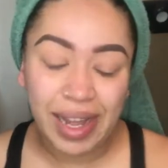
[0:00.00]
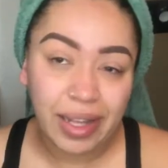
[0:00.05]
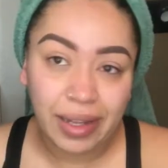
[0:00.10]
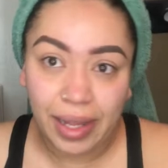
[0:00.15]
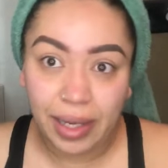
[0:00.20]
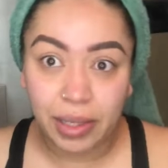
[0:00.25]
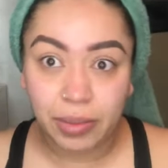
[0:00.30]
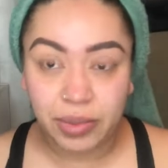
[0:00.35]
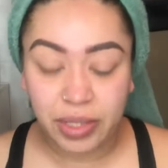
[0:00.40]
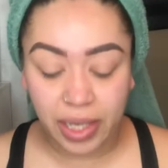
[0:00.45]

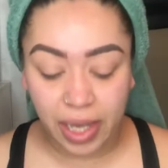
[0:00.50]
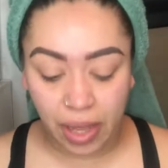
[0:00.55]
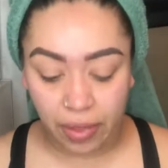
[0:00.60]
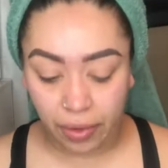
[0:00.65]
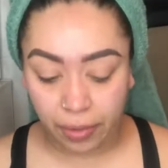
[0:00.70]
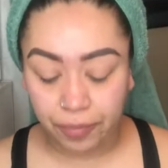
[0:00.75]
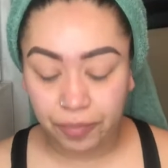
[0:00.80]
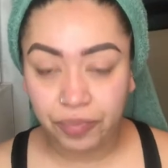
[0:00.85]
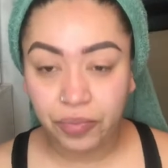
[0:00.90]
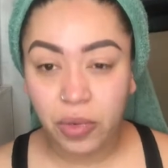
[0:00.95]
like them
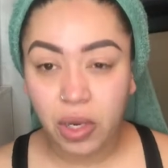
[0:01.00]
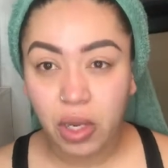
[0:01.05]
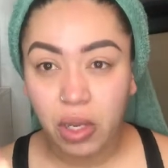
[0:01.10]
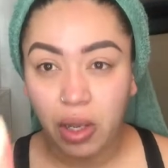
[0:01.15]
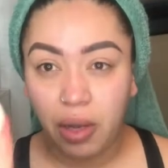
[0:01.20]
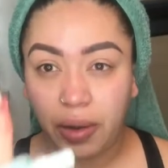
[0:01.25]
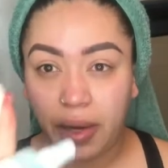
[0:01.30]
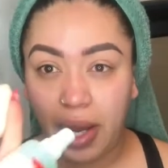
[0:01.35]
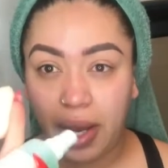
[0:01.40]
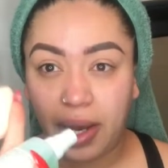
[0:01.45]
together.
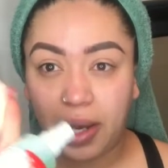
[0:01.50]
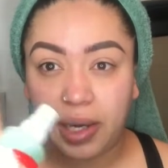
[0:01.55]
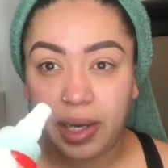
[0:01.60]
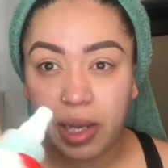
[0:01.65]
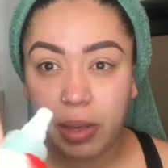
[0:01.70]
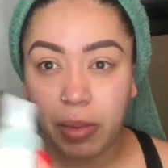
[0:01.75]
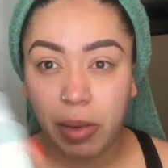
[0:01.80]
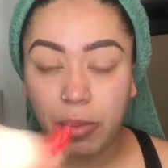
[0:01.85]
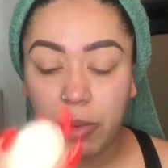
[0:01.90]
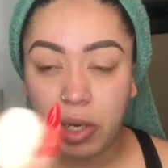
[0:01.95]
Okay, gonna
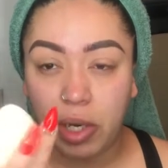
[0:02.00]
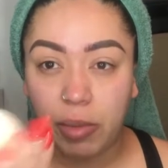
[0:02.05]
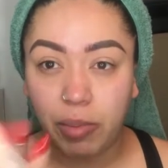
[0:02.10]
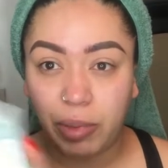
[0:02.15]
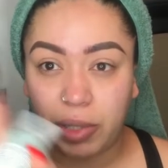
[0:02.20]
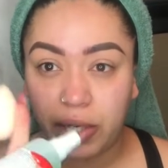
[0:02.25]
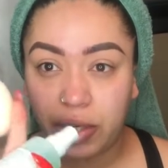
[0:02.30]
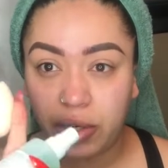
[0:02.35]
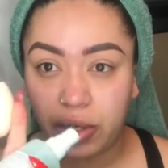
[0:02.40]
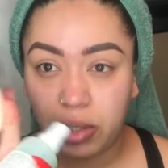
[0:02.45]
get my beauty
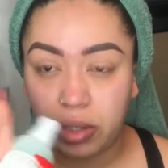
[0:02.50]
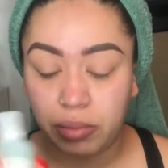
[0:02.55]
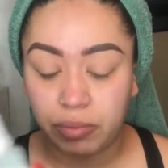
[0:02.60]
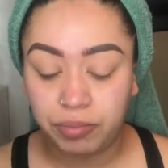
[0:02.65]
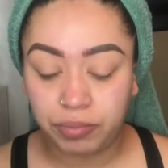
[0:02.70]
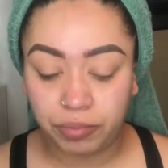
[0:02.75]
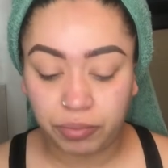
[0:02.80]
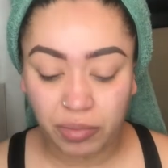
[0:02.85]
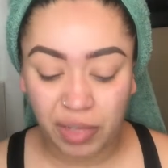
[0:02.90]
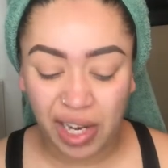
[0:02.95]
blender.
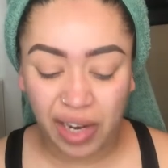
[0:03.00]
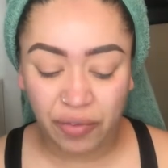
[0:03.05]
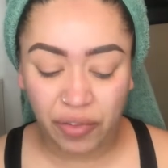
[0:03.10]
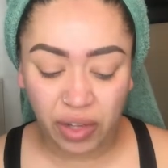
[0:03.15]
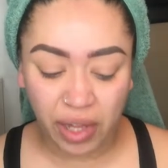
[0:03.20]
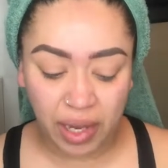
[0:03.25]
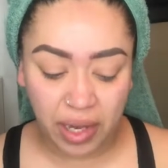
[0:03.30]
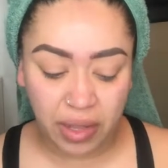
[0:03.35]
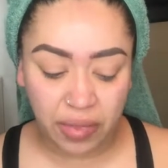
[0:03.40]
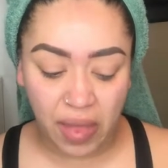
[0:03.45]
And I feel
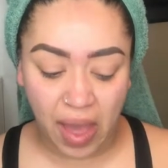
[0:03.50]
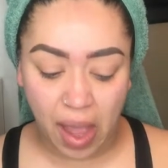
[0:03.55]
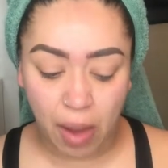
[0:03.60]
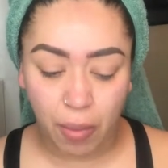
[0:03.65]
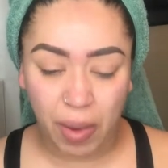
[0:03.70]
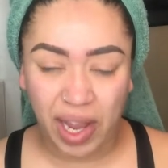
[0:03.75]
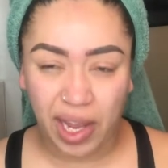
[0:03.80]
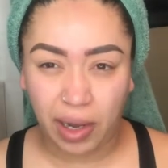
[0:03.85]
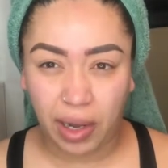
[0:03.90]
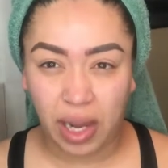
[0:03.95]
like that
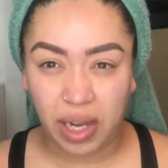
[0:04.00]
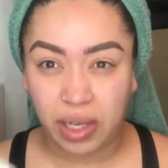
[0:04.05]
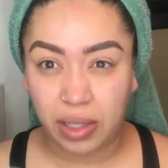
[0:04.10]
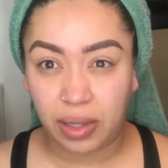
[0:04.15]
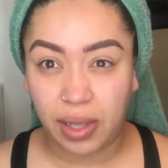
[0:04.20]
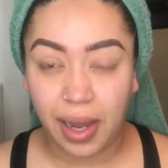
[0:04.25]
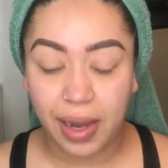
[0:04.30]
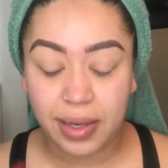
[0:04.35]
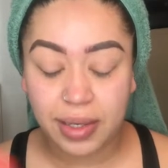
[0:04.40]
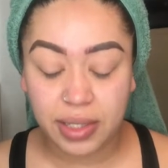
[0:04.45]
way it kind of
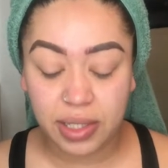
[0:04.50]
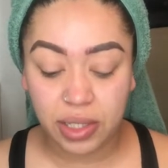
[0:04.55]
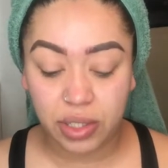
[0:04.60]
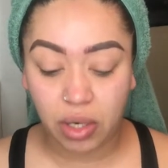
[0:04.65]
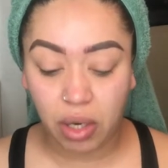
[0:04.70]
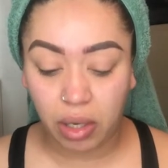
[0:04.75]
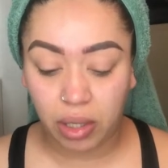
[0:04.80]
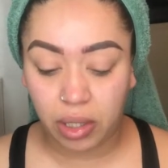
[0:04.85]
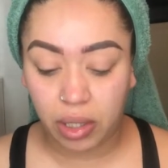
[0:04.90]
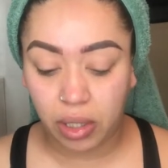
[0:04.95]
lightens the
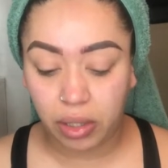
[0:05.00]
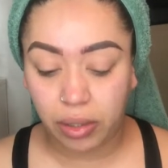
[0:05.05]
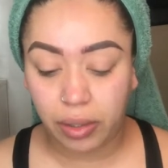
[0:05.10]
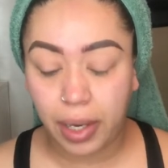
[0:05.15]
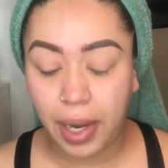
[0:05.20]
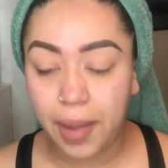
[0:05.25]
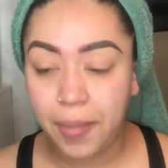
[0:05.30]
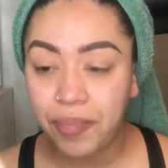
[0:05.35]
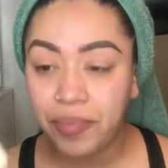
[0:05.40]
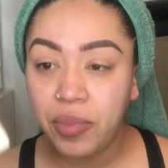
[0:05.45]
dark color
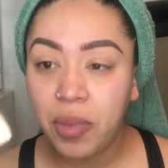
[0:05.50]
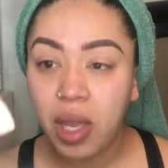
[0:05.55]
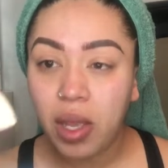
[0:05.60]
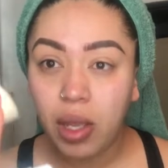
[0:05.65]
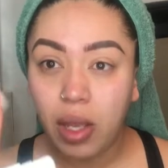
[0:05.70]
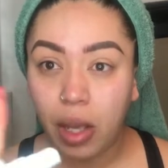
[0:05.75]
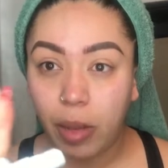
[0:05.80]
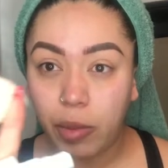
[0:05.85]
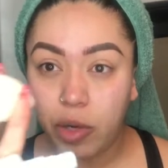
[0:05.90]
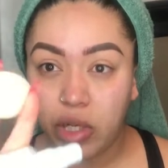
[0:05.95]
up.
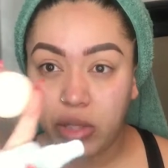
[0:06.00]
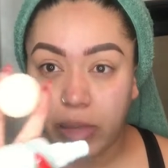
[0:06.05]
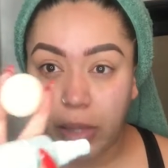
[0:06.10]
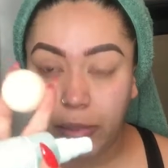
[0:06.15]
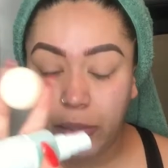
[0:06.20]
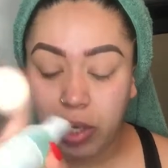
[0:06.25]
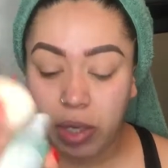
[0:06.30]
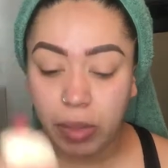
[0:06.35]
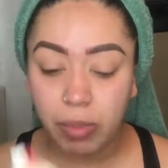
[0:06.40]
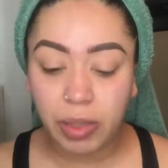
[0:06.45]
I'm gonna use my
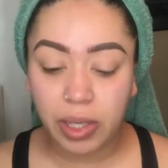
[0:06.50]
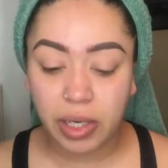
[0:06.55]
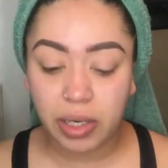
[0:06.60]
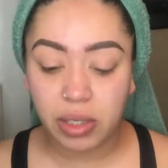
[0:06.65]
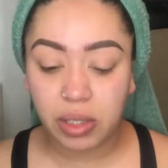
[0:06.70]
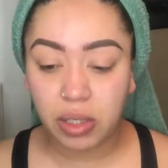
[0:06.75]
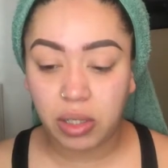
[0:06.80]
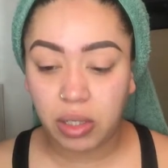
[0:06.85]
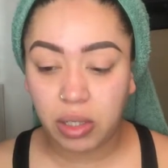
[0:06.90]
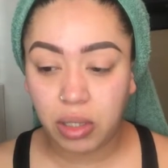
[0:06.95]
beauty
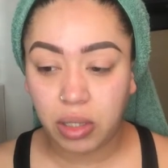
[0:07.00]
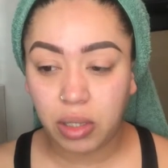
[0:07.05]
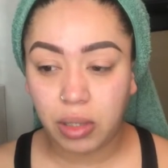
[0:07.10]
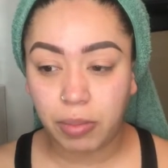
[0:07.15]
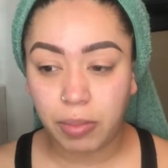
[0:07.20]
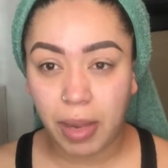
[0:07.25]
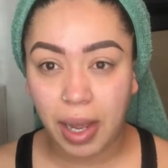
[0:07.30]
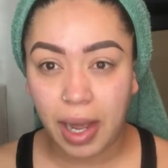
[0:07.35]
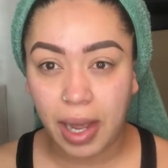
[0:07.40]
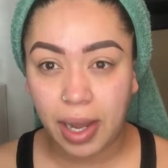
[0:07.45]
blender,
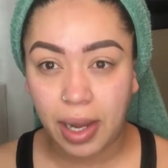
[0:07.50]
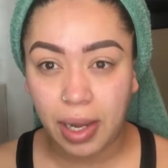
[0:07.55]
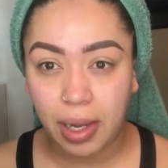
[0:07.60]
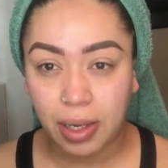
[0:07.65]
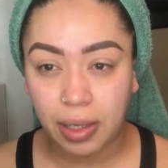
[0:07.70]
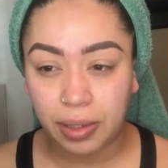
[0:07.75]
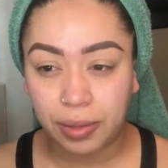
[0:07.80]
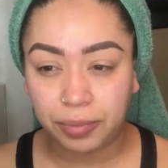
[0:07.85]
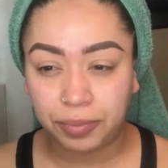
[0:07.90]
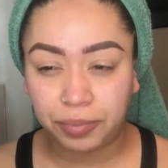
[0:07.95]

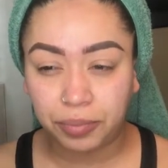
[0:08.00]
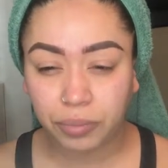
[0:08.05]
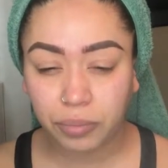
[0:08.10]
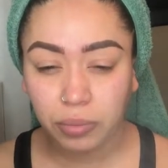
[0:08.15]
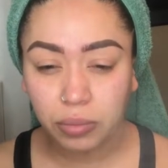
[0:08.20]
my,